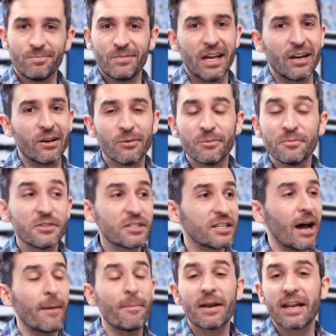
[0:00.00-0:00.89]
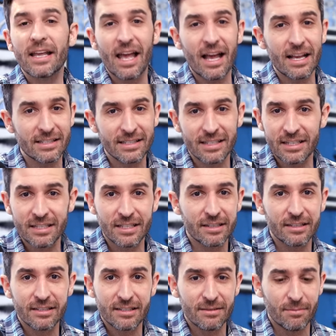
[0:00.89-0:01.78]
I don't know, stop at a gas
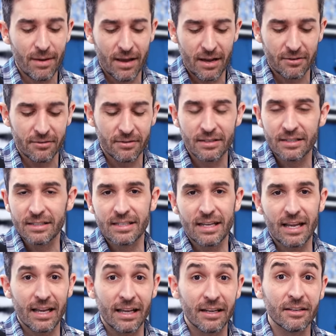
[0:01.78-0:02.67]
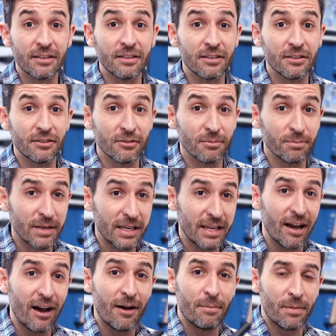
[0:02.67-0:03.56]
station, get some batteries, and you'll
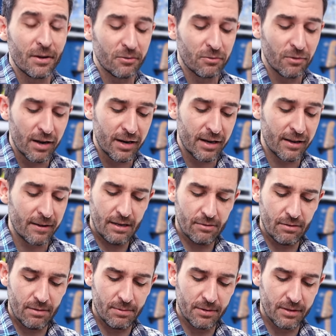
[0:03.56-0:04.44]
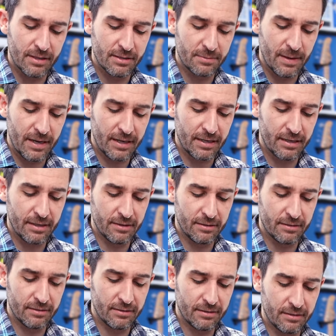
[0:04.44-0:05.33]
be up and running. How do I put this back in
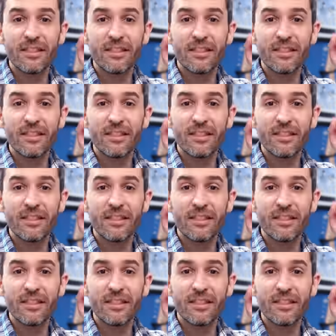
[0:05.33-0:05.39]
here?